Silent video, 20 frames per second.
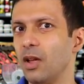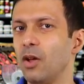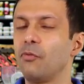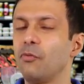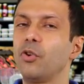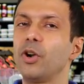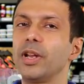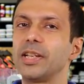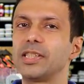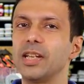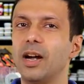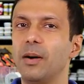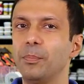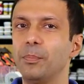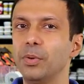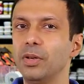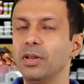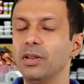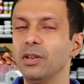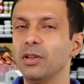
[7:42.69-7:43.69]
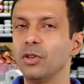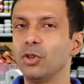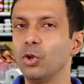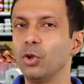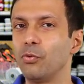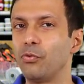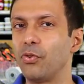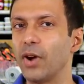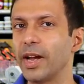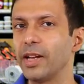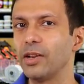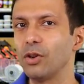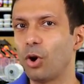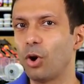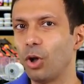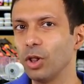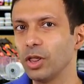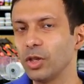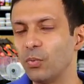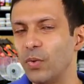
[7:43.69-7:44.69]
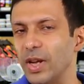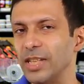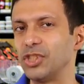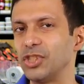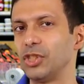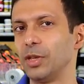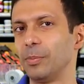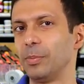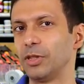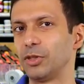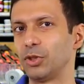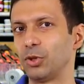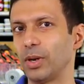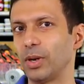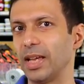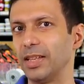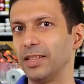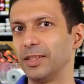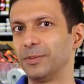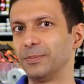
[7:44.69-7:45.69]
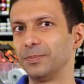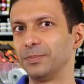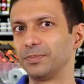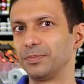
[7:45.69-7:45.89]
For example, you'll find all the vegetables together,